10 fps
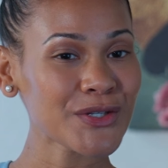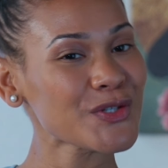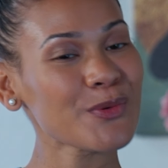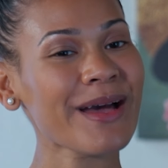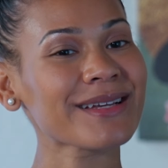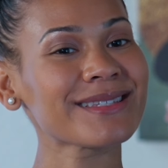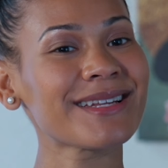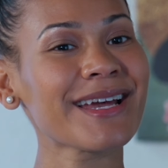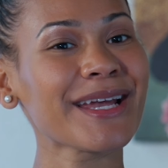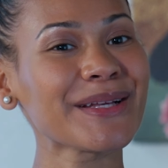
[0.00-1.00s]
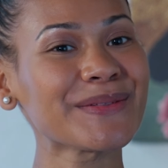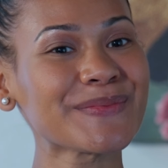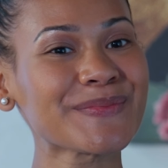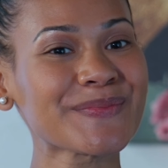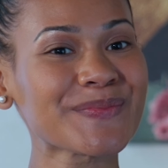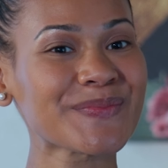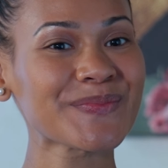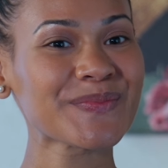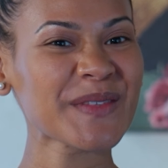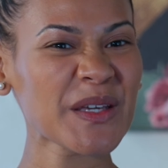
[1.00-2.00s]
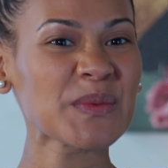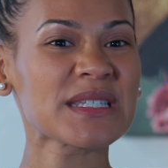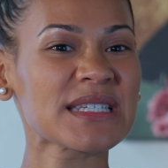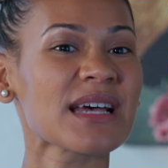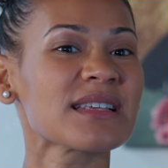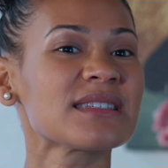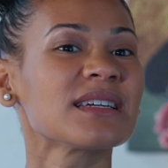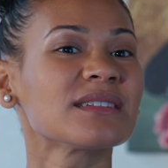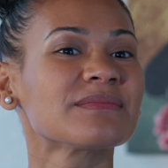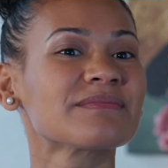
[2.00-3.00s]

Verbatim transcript: two packs a day. It was disgusting.